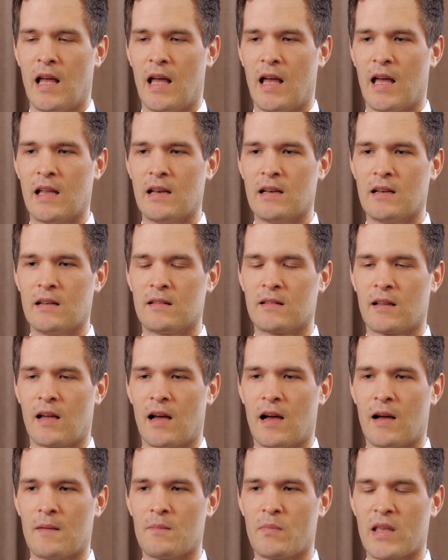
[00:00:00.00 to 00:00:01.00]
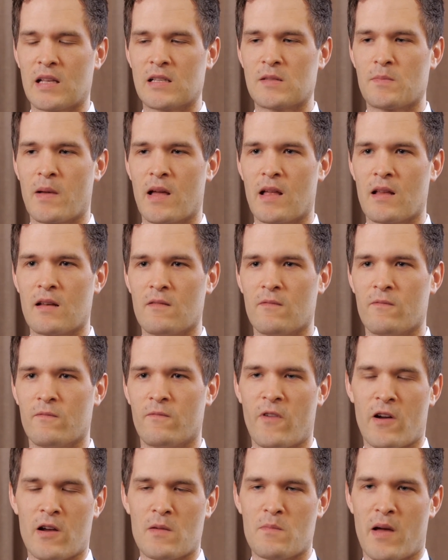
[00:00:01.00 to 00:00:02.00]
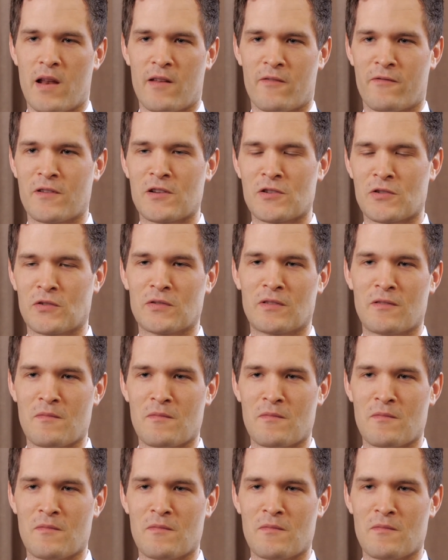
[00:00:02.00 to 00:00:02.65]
and um, it's been very beneficial